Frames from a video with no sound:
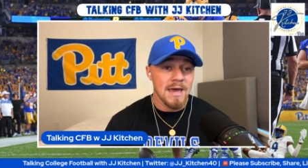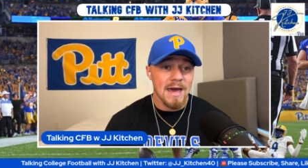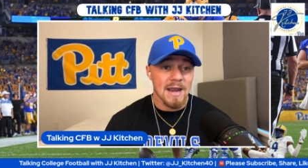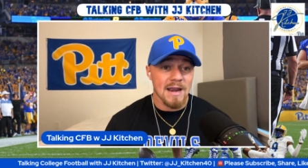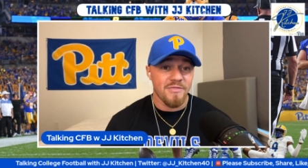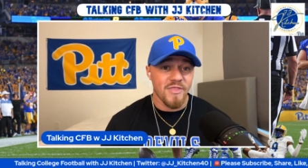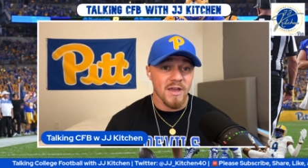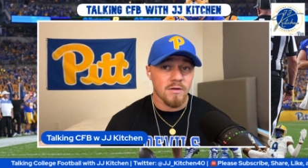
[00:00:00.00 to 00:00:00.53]
And
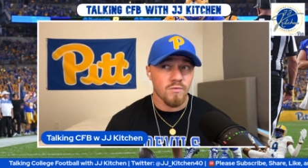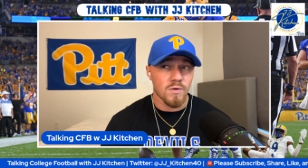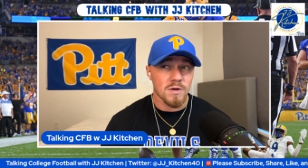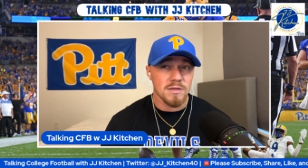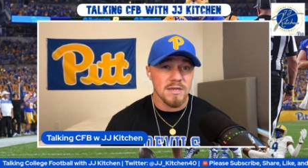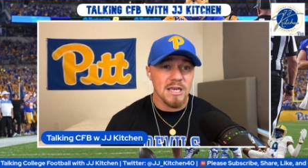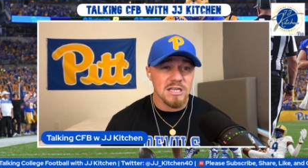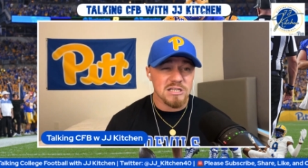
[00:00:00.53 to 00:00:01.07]
I think what
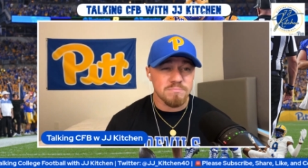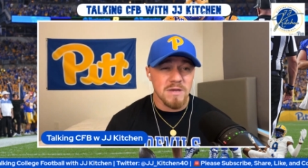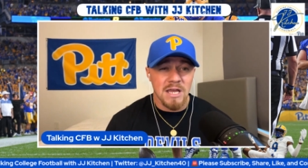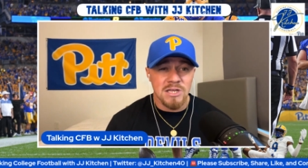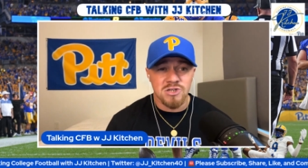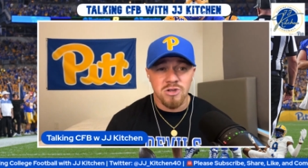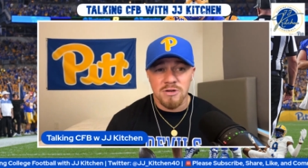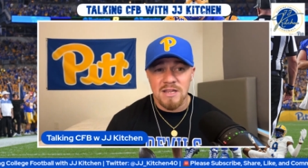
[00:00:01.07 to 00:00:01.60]
ESPN
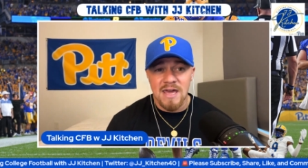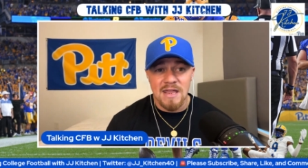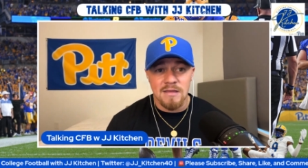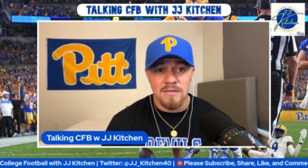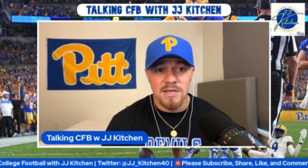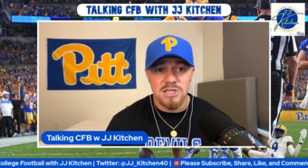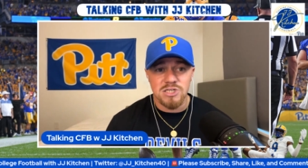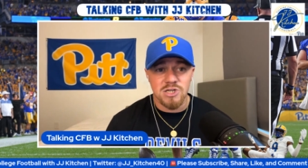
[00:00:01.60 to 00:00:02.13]
is looking at in
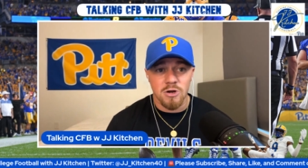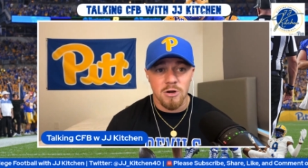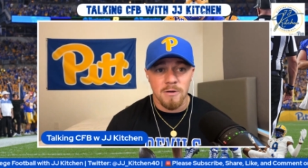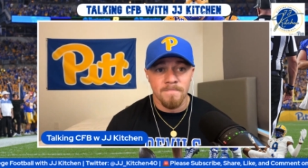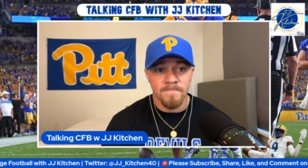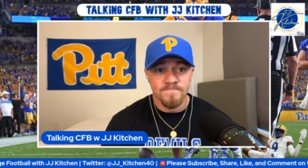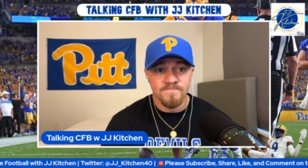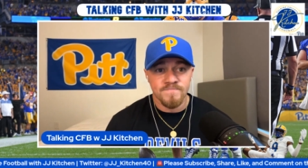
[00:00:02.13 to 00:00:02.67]
this
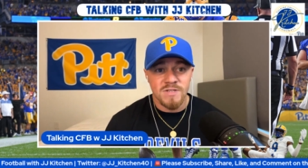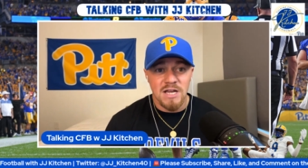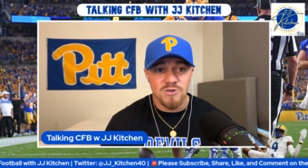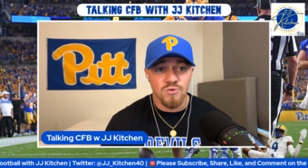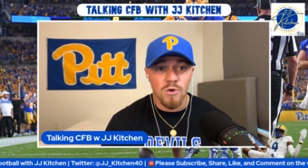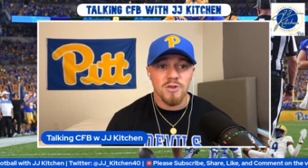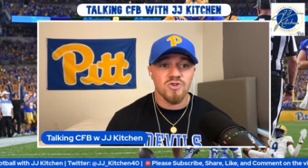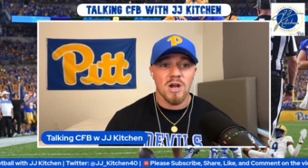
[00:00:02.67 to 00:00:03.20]
term is
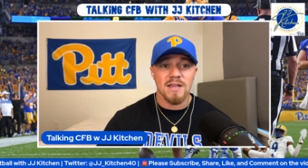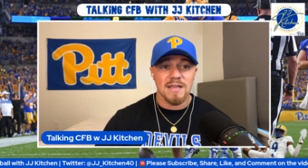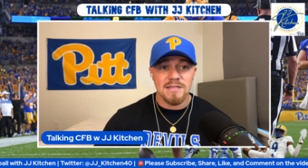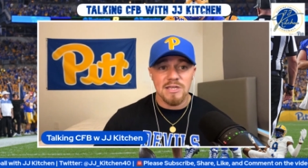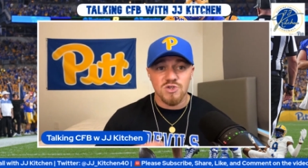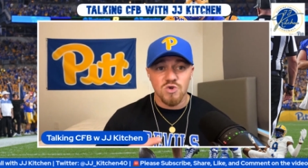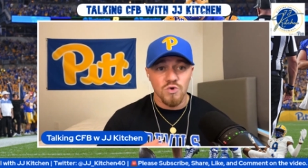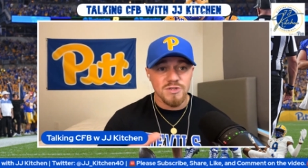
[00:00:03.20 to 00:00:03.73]
really trying to get
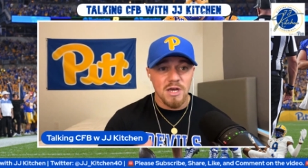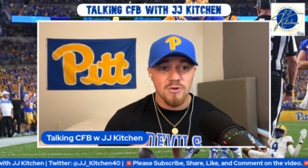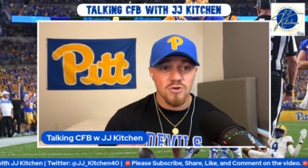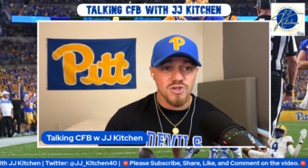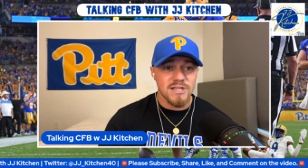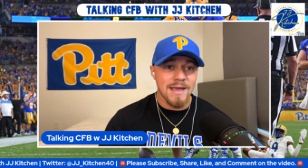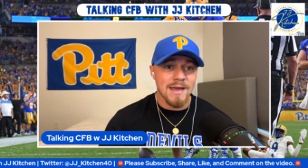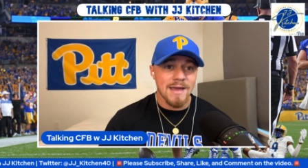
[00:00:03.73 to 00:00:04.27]
these schools to
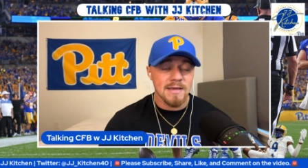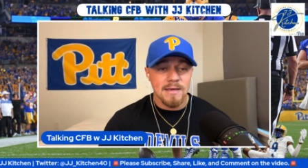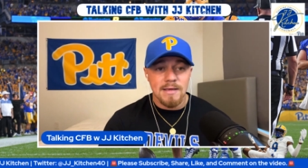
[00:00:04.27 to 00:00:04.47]
understand